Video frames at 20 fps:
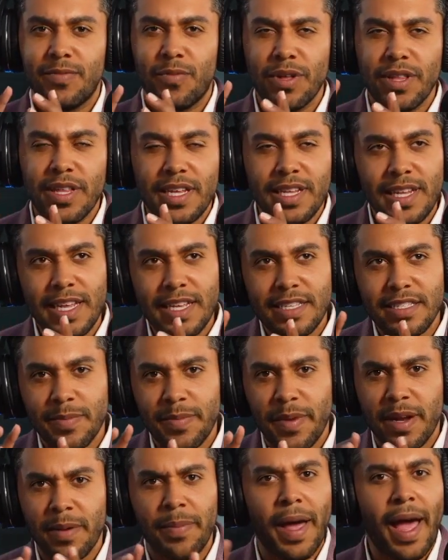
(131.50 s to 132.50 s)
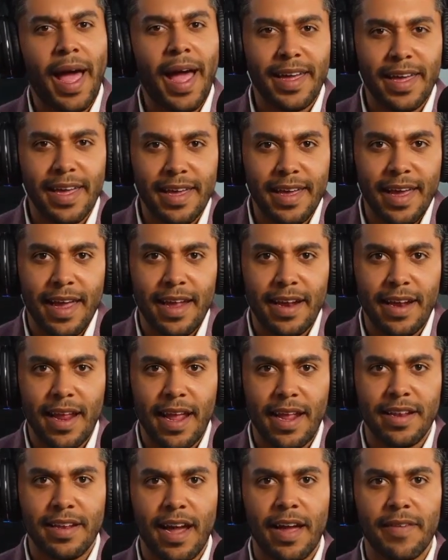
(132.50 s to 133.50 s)
really needs some unpacking
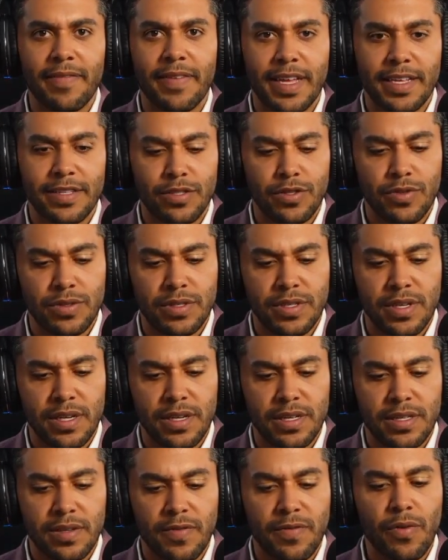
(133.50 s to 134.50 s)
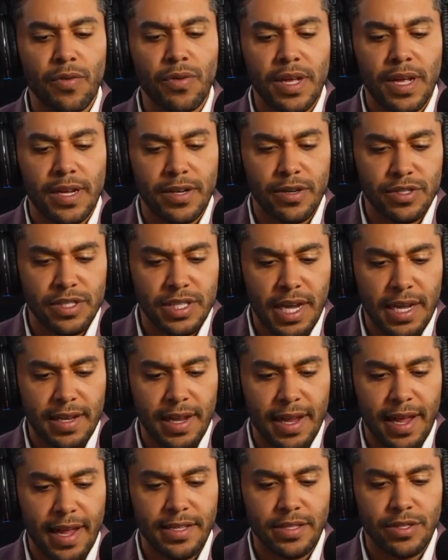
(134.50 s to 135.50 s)
and diving into to fully
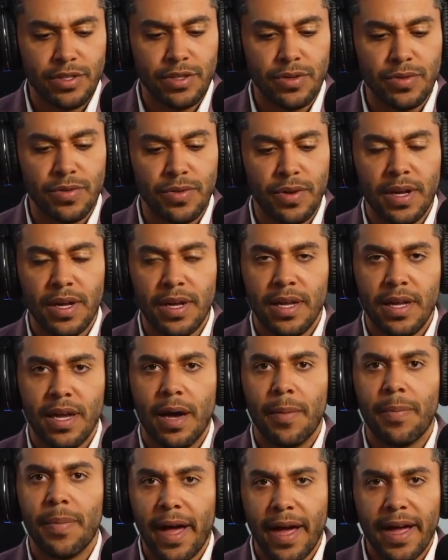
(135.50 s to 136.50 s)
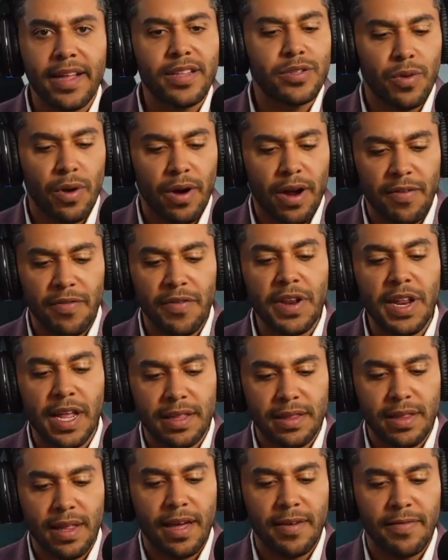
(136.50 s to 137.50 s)
understand it and to apply it to our
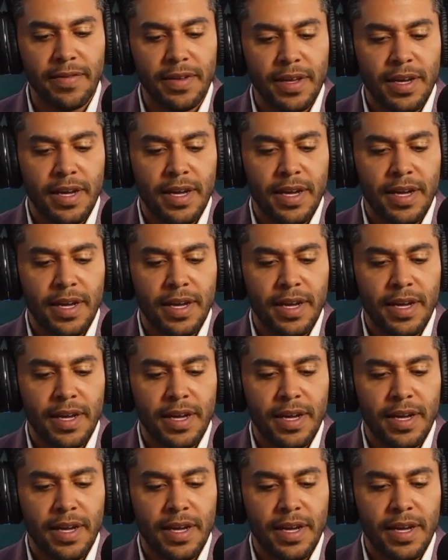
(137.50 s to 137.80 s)
everyday life.